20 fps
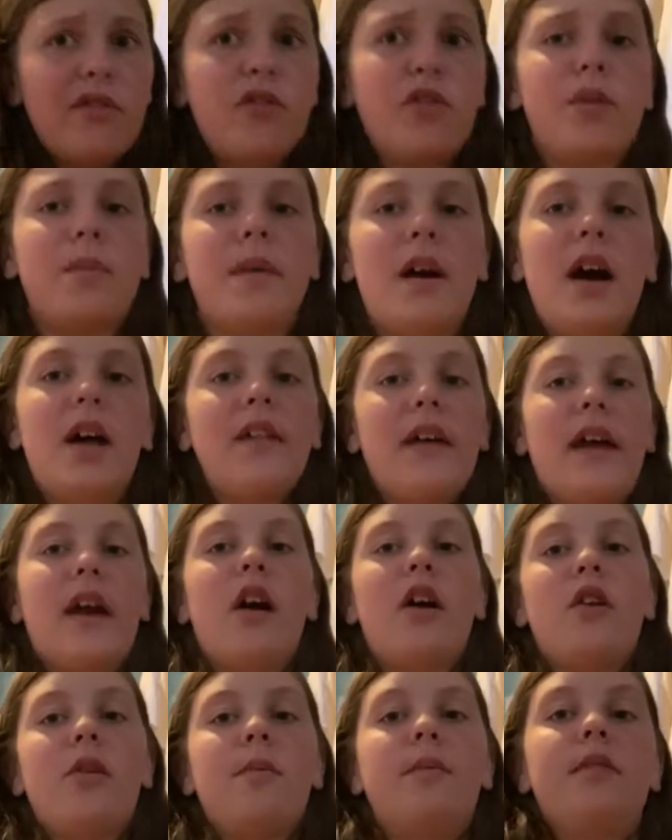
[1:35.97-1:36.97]
So I'm not like
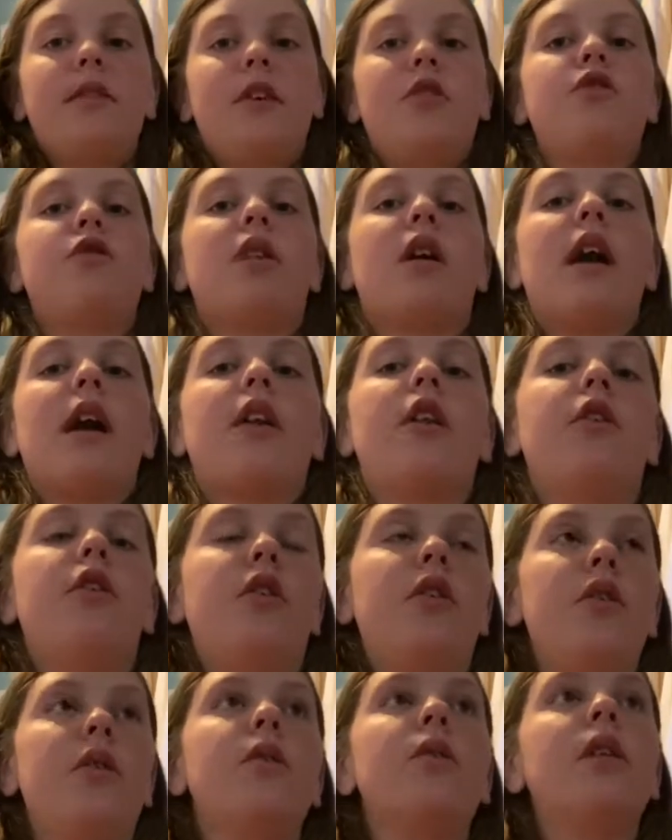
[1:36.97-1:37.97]
100% sure how to
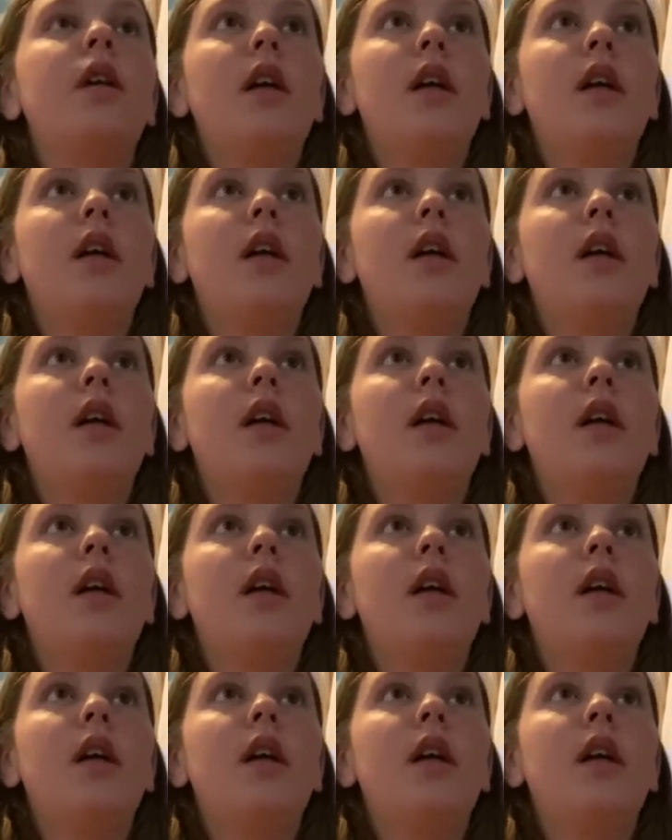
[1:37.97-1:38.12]
do